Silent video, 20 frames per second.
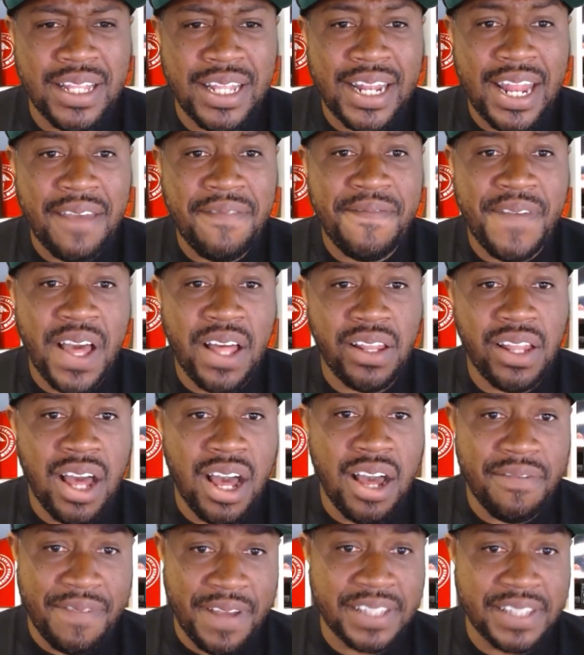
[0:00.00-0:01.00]
And then they fell
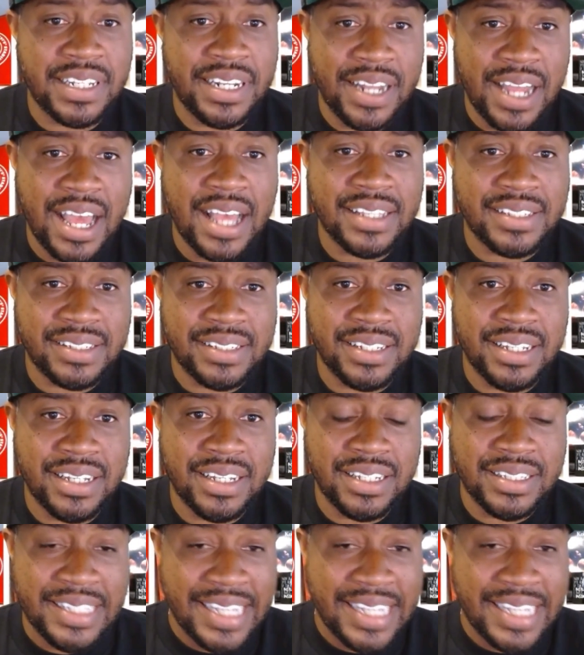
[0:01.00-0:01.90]
off as a as a